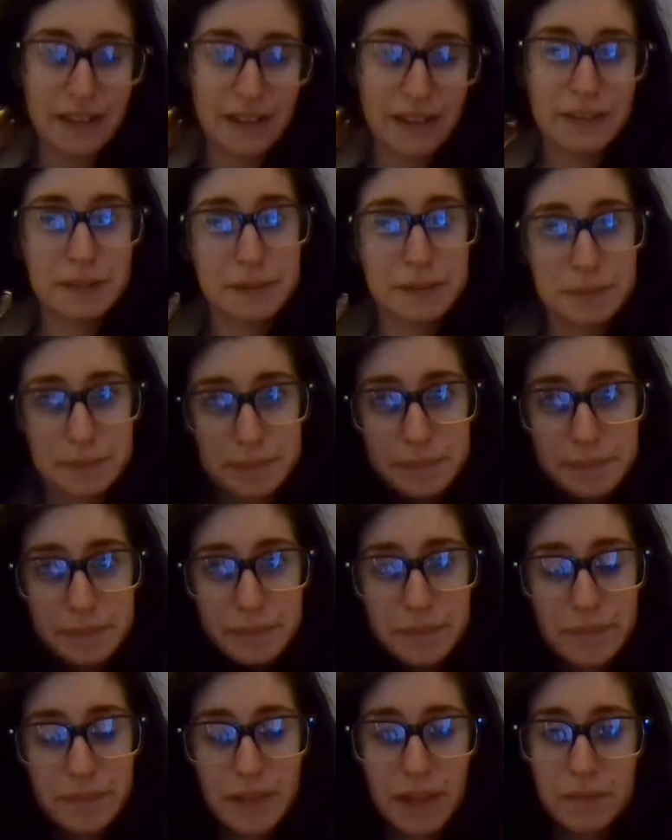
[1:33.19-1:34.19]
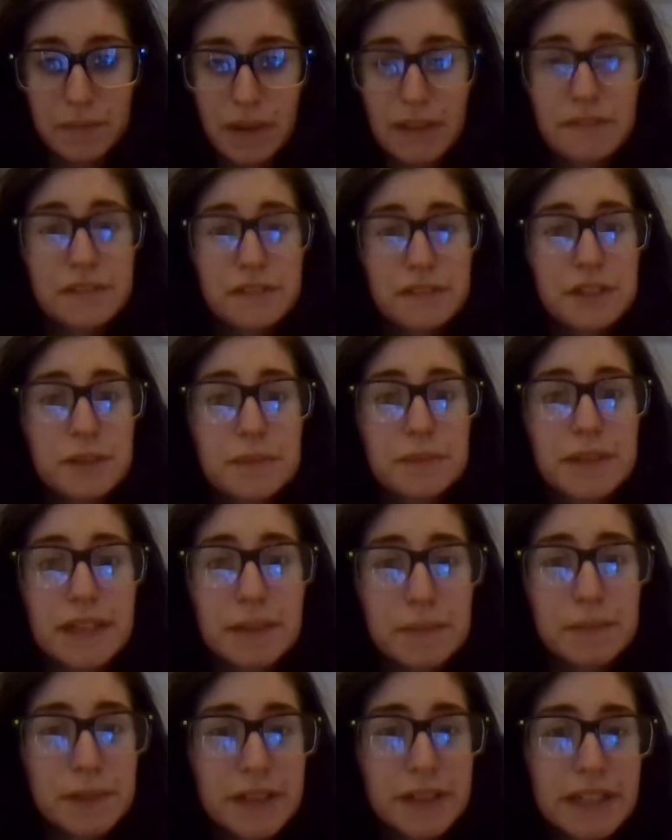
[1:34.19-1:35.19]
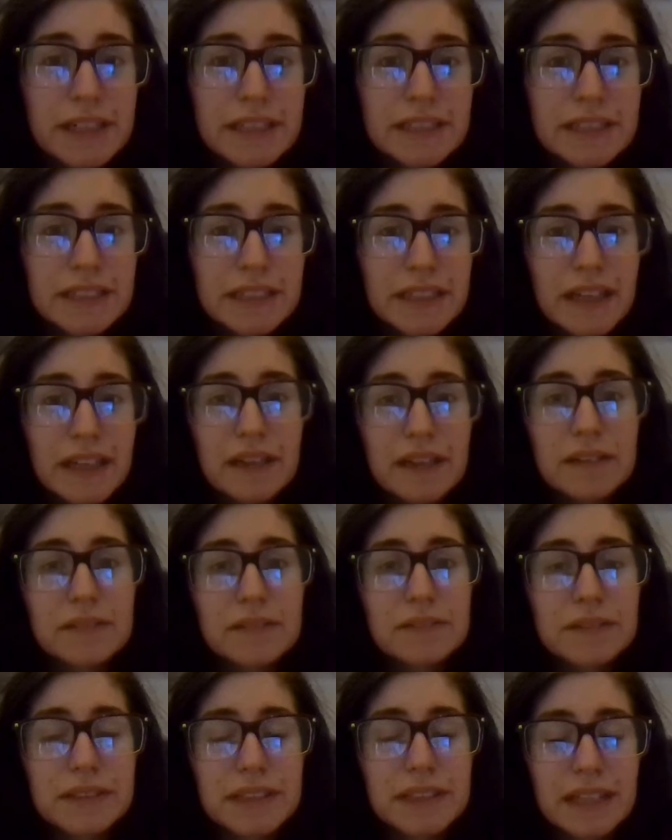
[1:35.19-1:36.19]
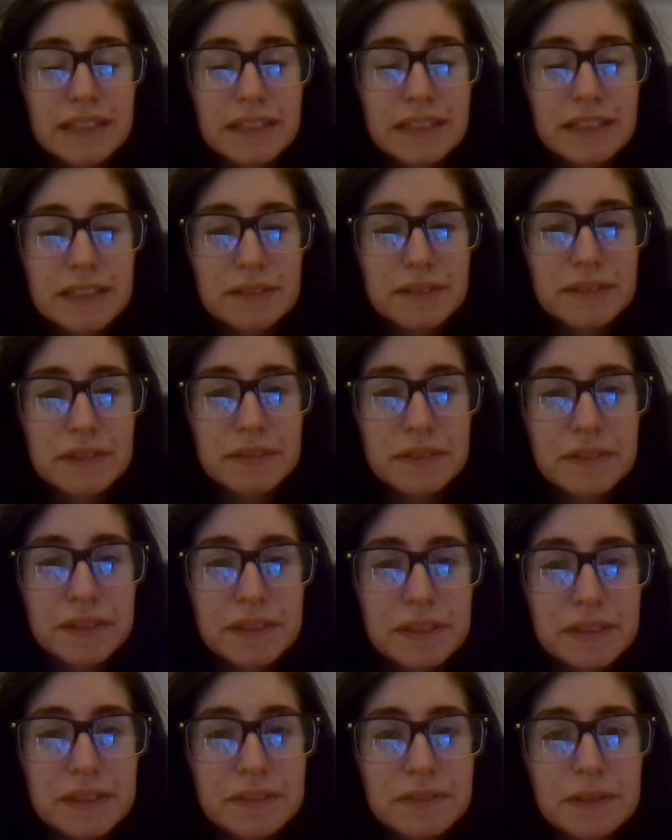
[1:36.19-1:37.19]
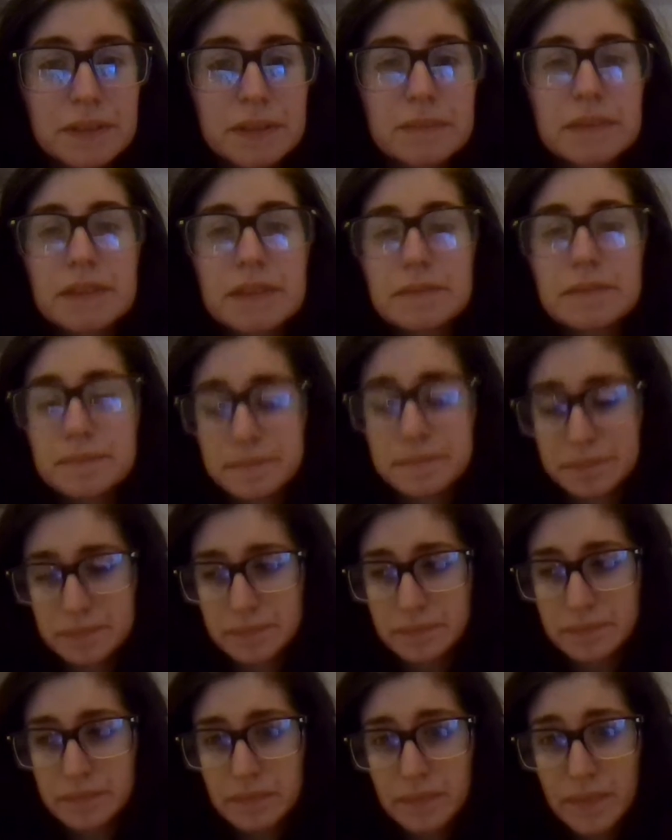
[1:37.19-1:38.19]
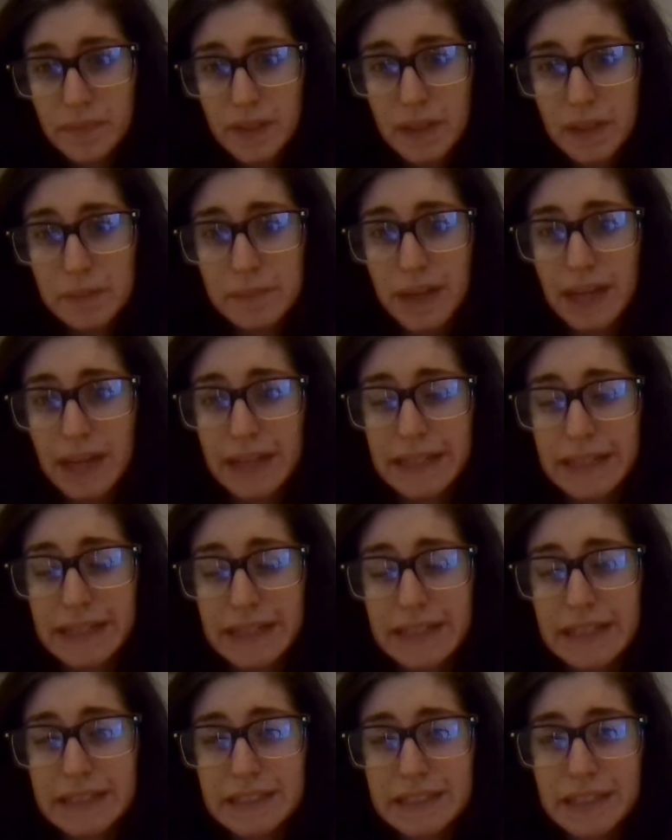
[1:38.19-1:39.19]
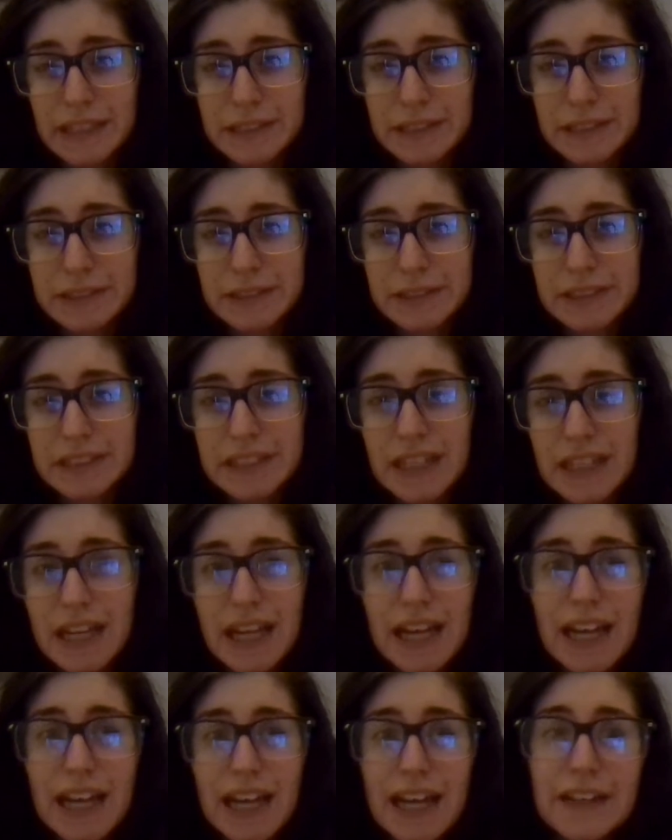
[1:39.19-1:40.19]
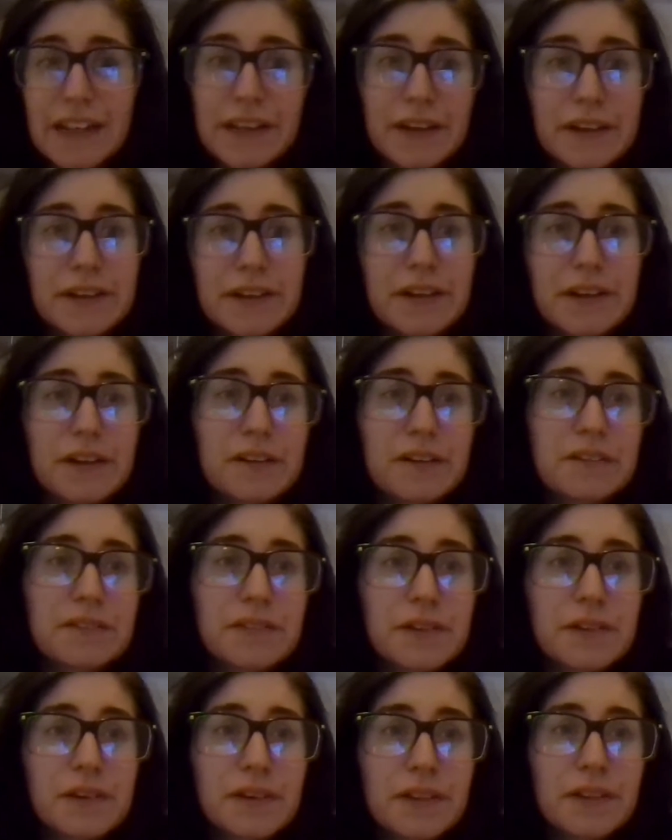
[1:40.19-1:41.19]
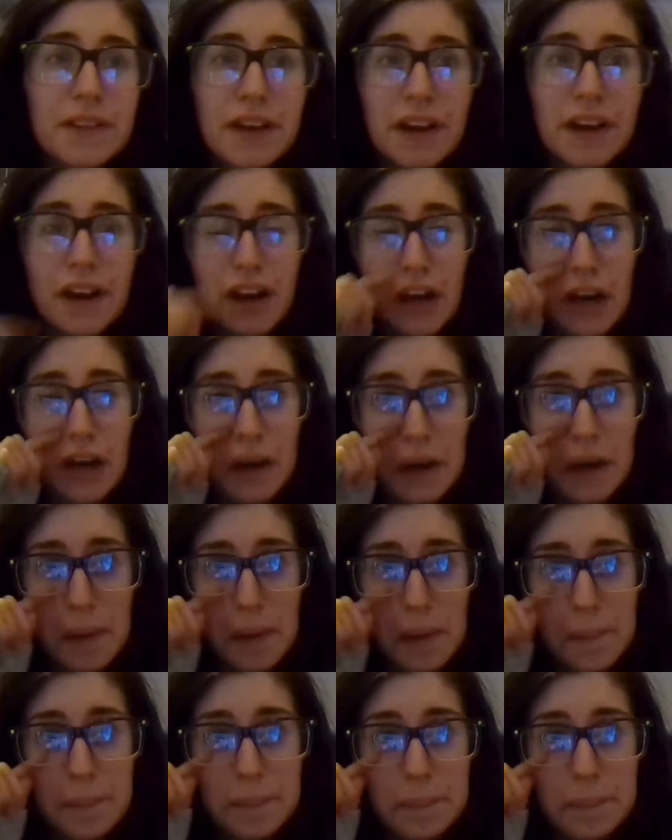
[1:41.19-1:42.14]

amount of German immigrants that when Texas was first formed back in the 1800s, and they're known for their